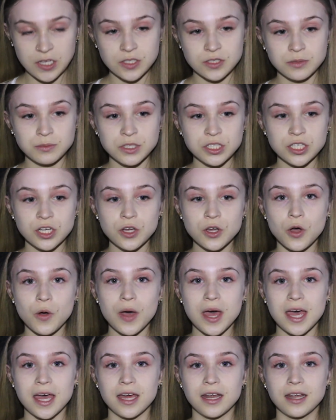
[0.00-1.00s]
So I'm just gonna go
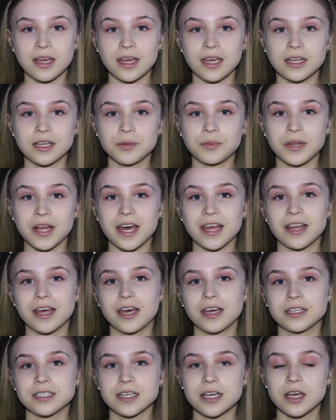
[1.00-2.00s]
ahead and apply
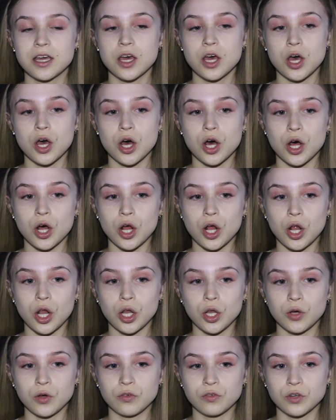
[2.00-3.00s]
that
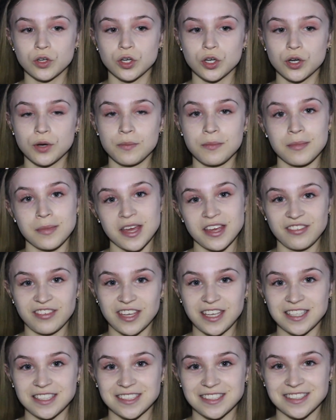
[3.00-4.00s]
all over my
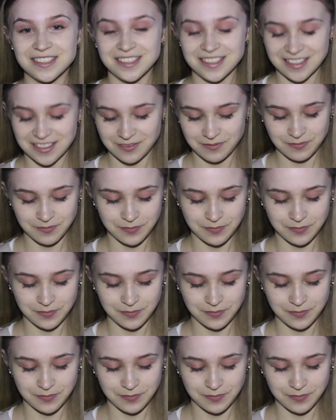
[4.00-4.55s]
face.